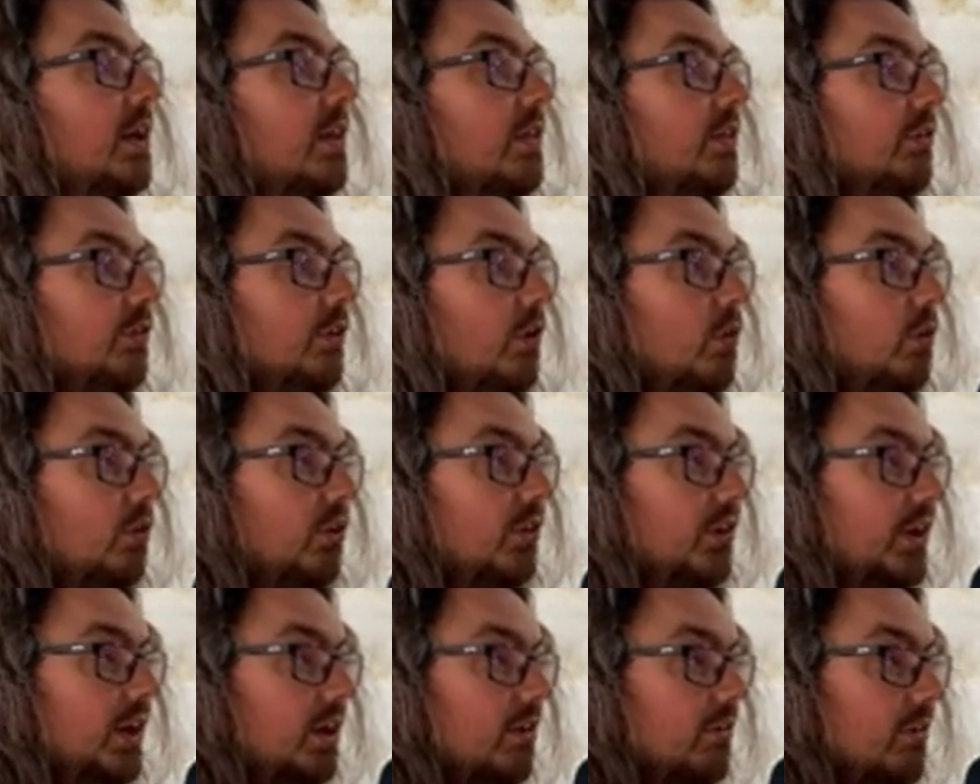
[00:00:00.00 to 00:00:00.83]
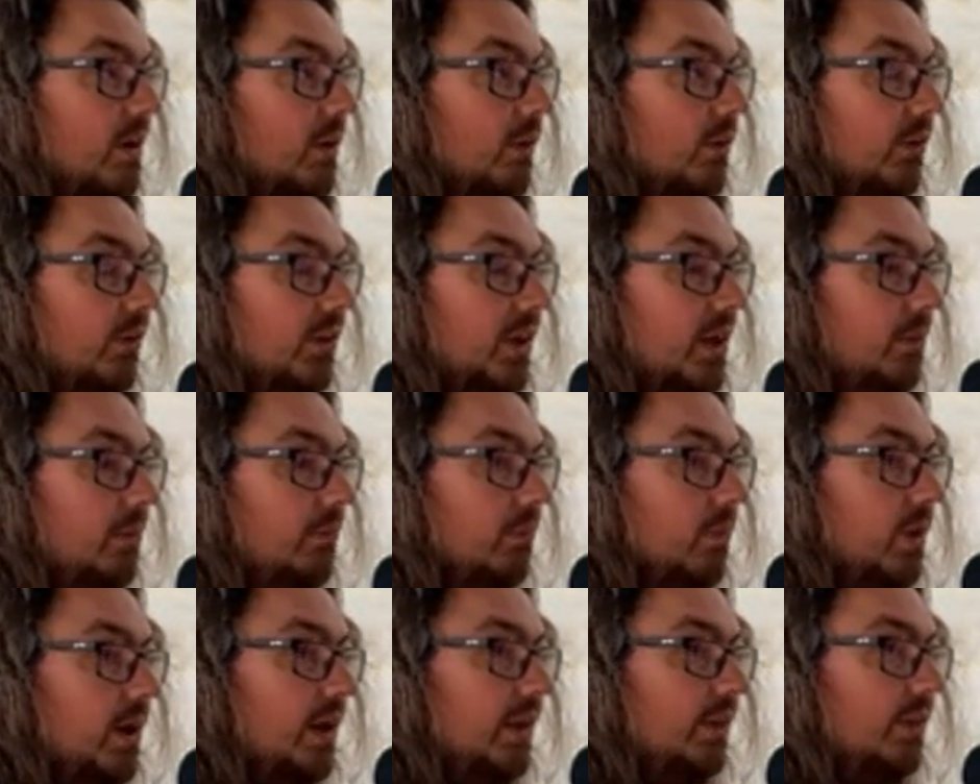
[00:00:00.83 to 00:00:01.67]
There's a whole thing around
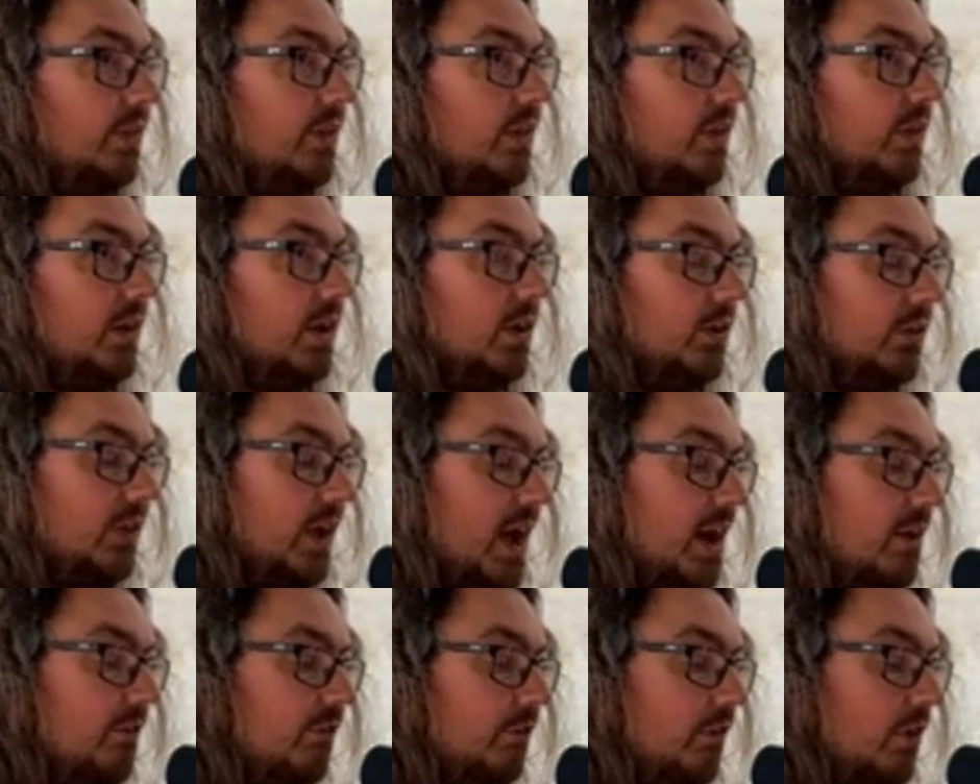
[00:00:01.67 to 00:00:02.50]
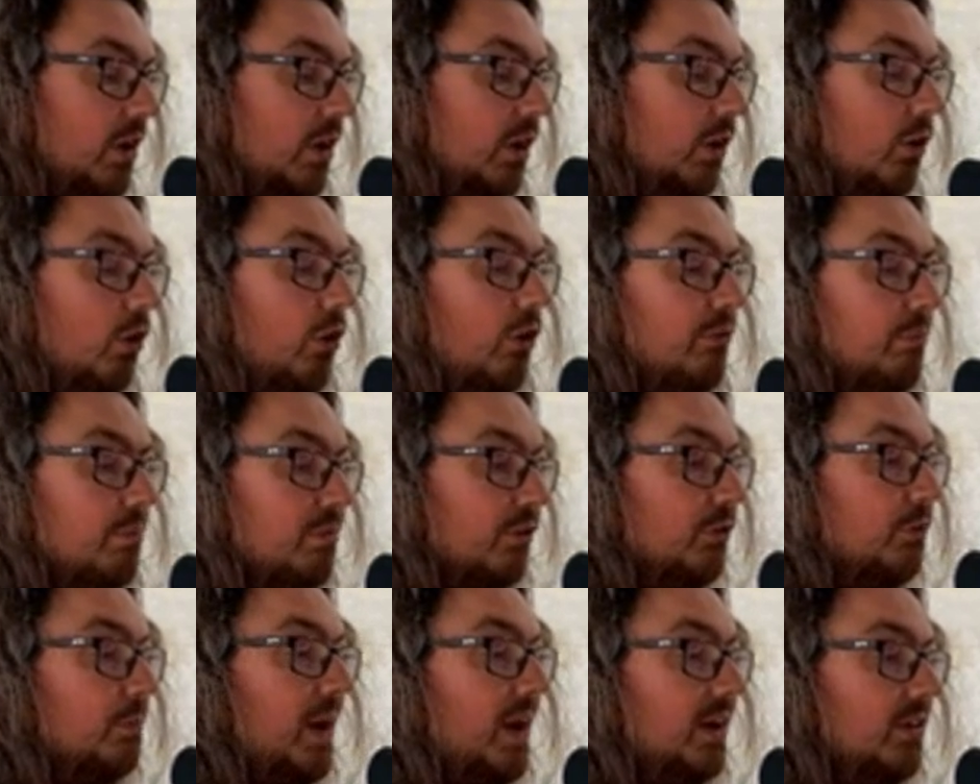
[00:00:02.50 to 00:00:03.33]
them where, they have a lot of
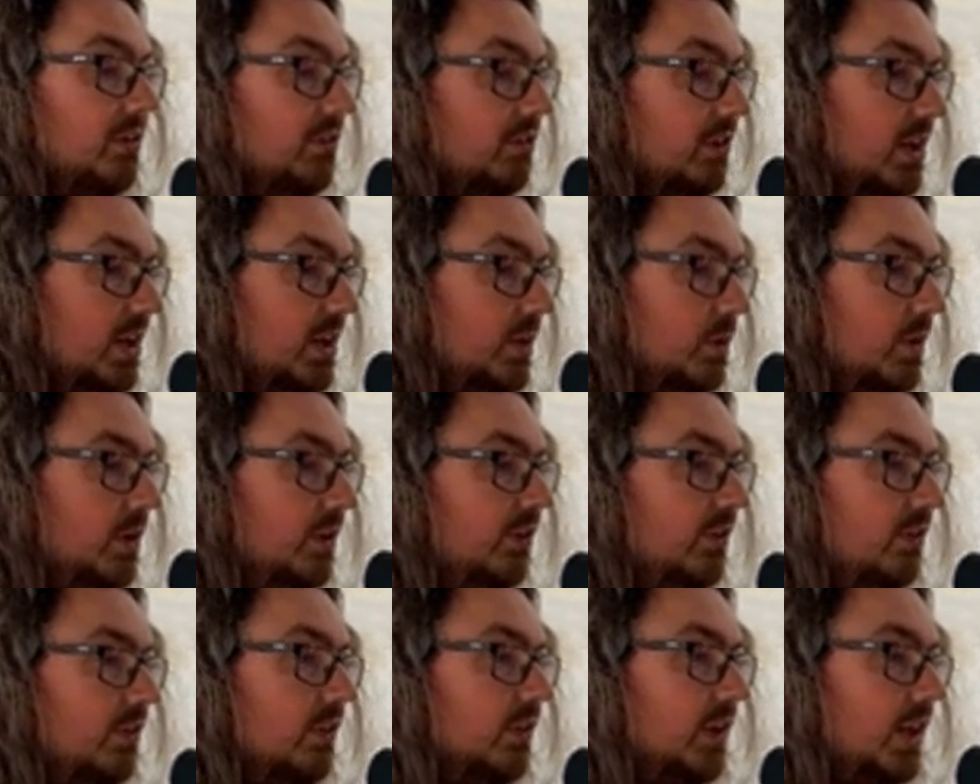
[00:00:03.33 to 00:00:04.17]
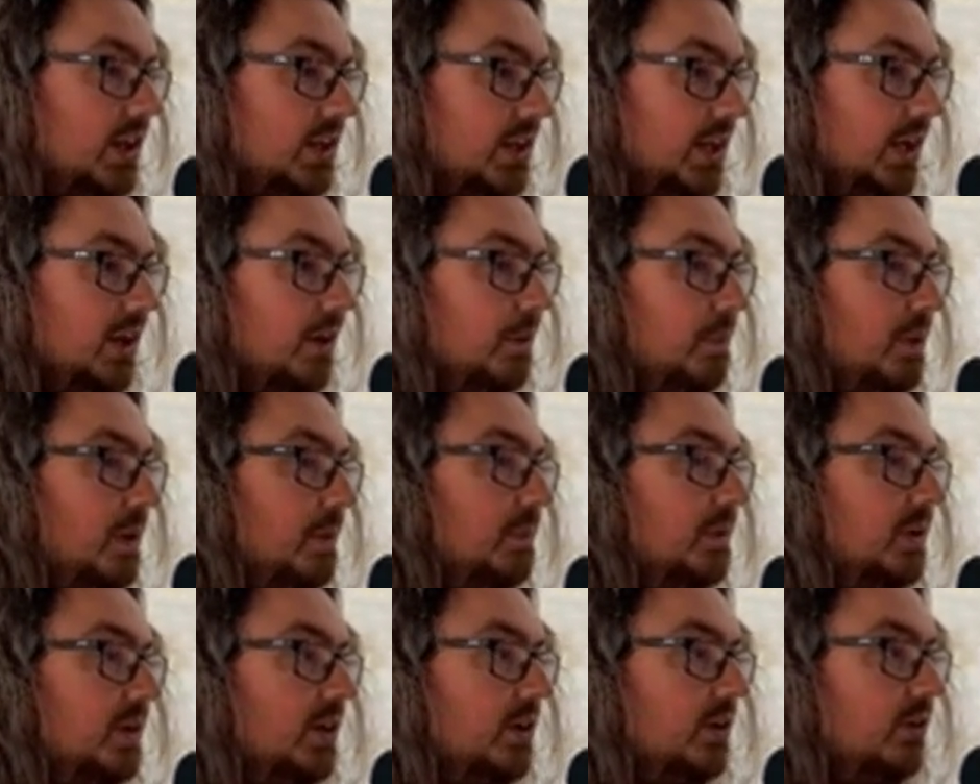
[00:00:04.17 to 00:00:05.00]
prospective keywords that they think
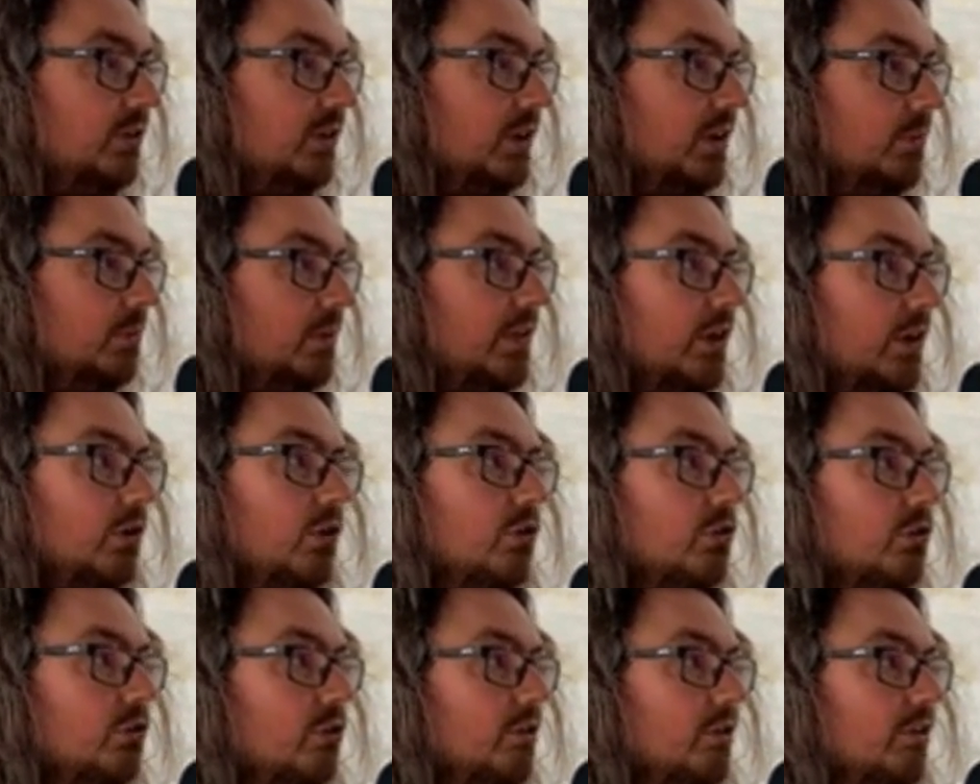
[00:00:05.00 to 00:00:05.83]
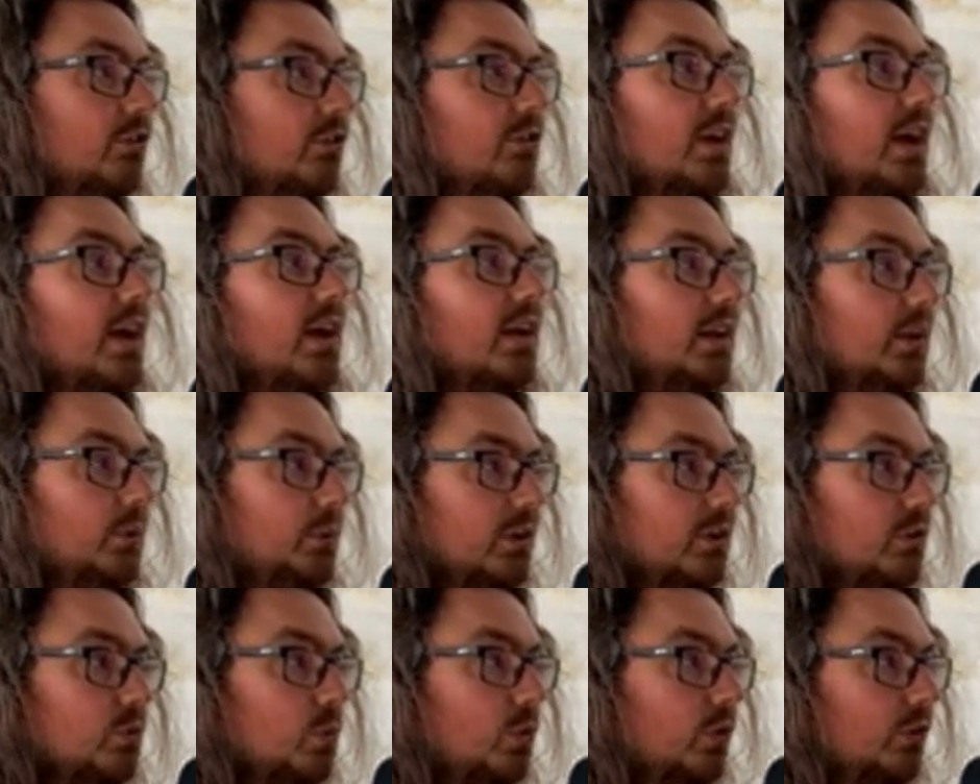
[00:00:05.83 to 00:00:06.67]
people are using, but they're not sure exactly
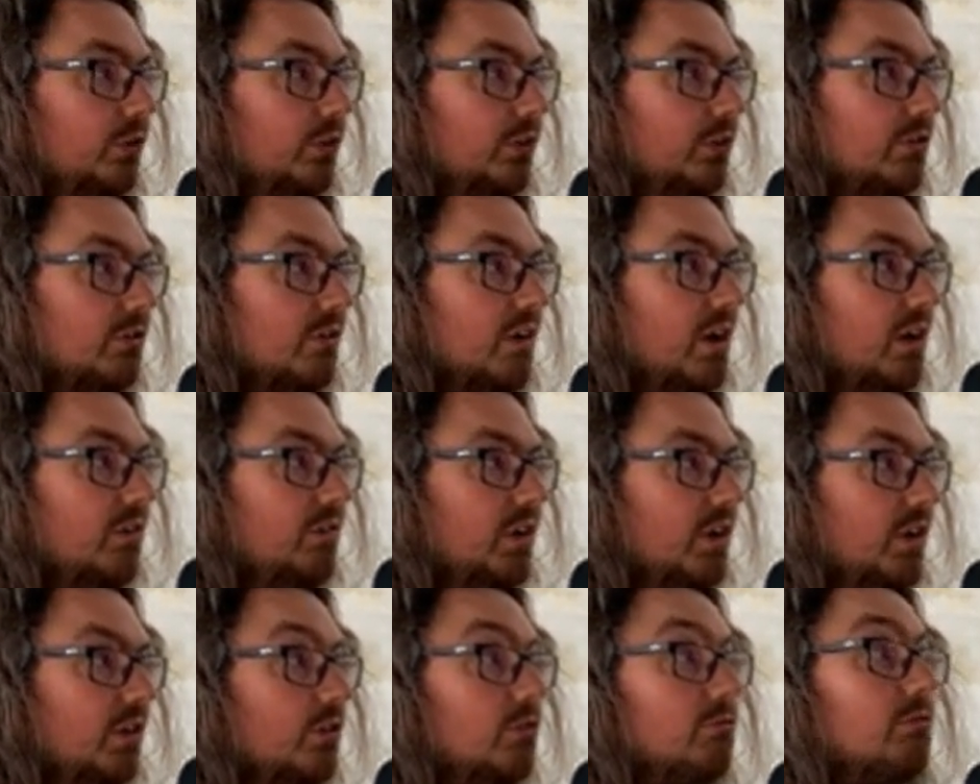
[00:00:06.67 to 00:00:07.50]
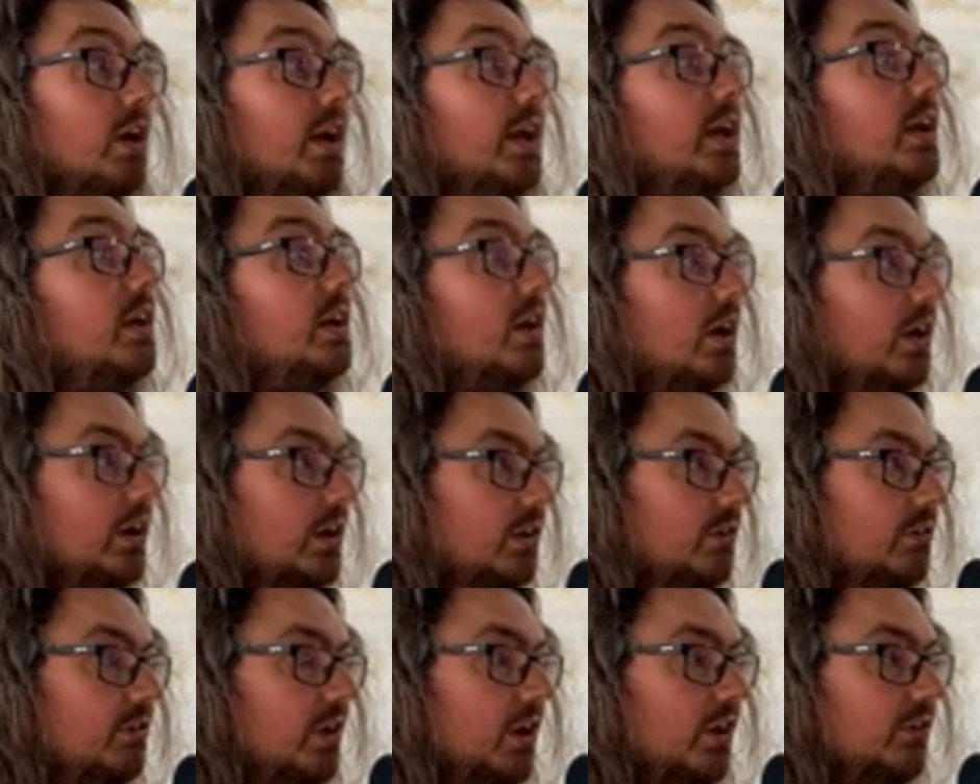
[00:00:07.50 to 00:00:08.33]
which ones are driving the right
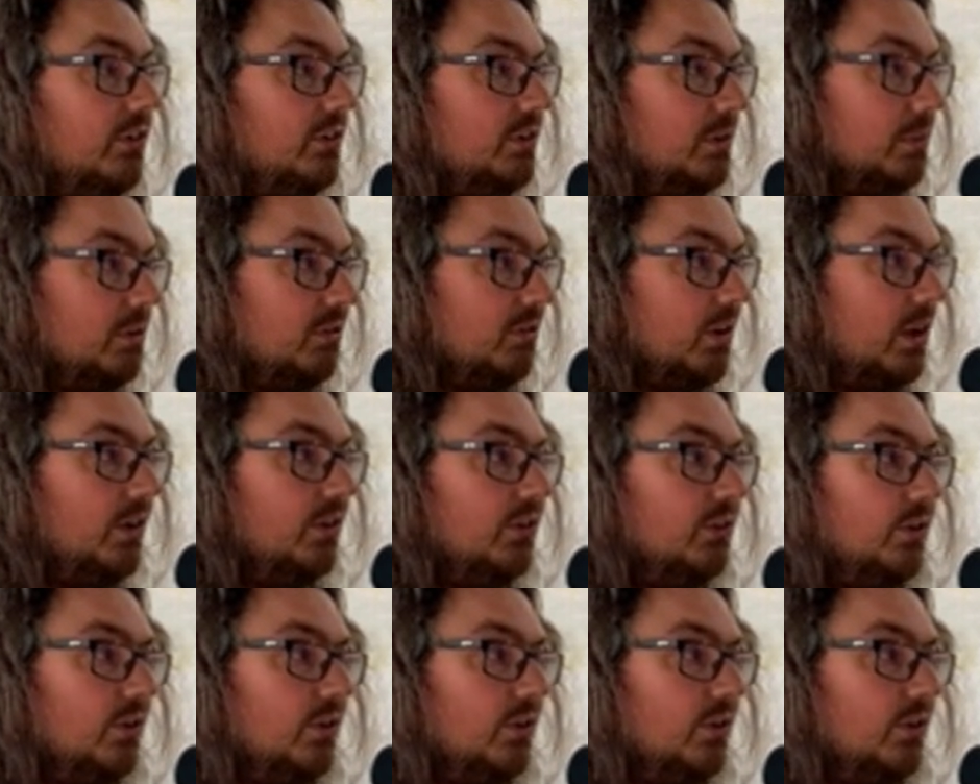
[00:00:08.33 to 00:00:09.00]
kind of customer, right?